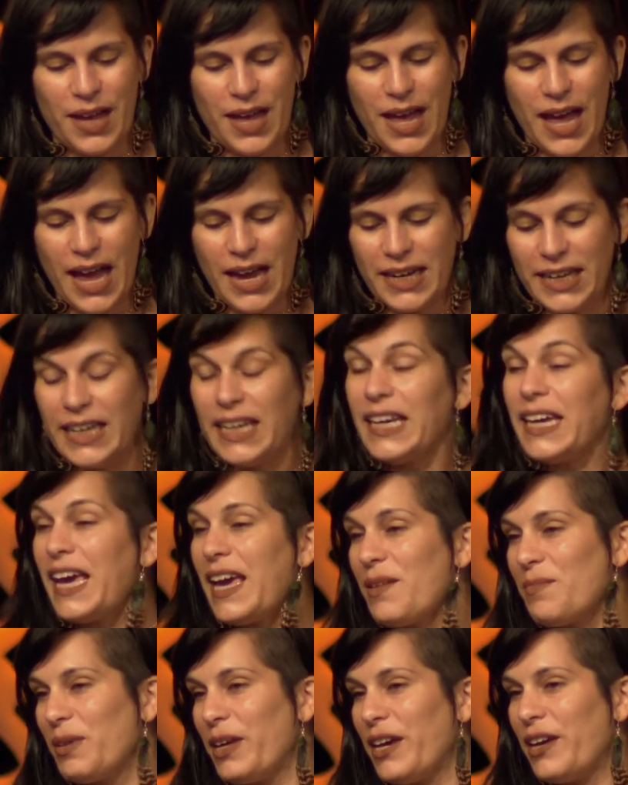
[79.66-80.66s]
and he
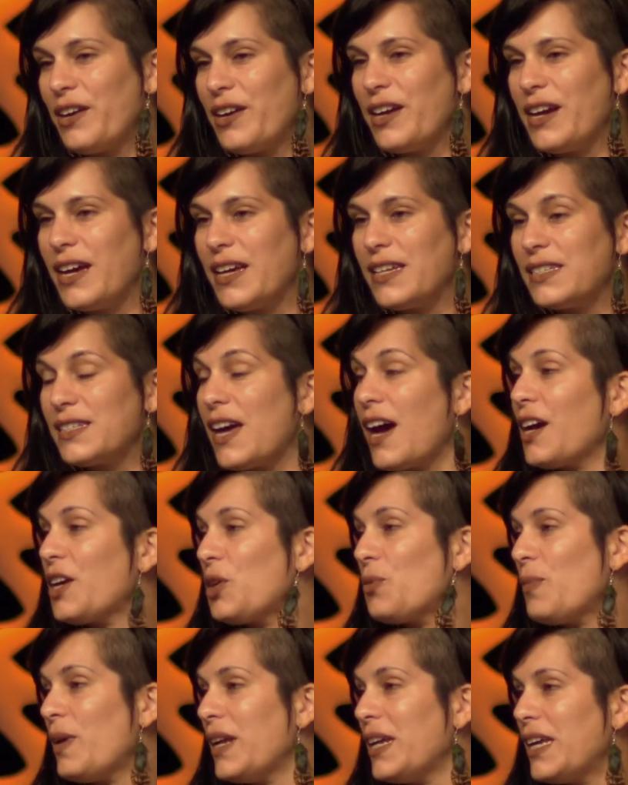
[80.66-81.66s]
came here
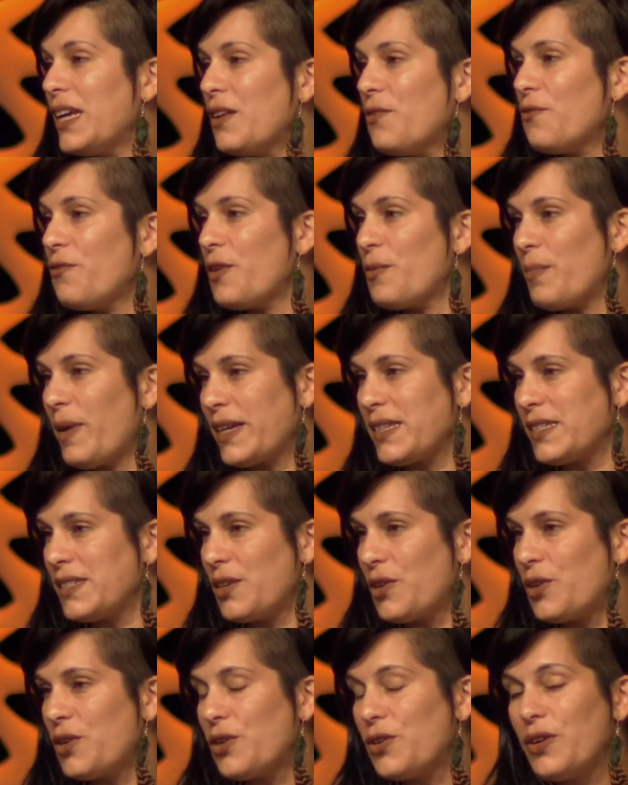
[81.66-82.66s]
undocumented from
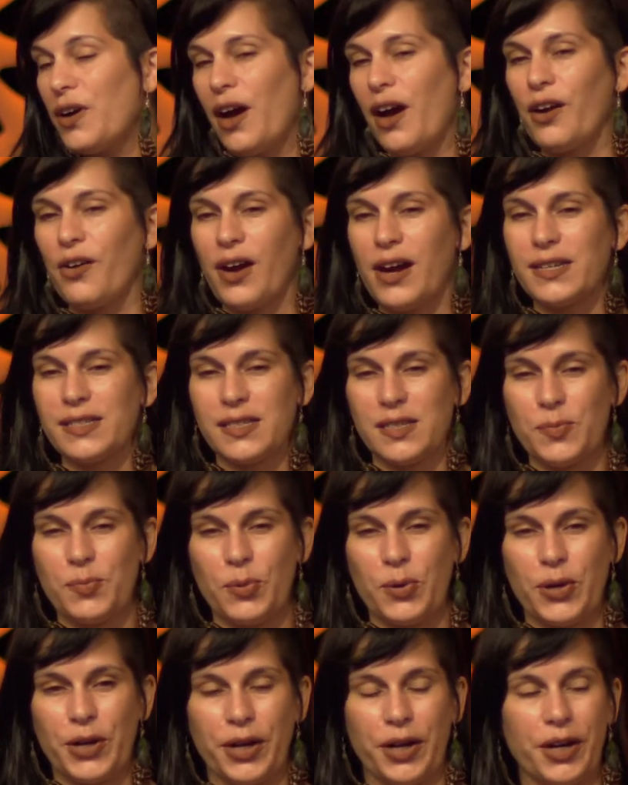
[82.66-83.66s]
Mexico across the
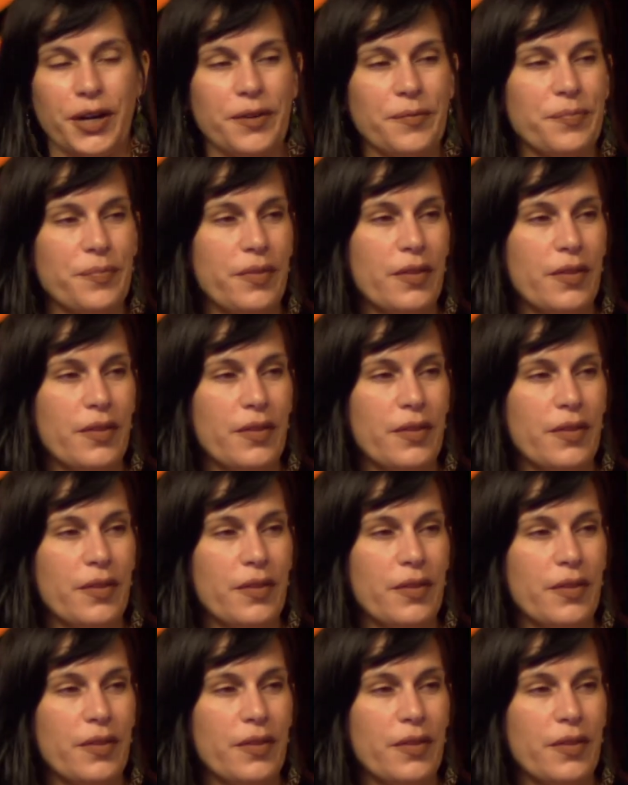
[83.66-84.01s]
border,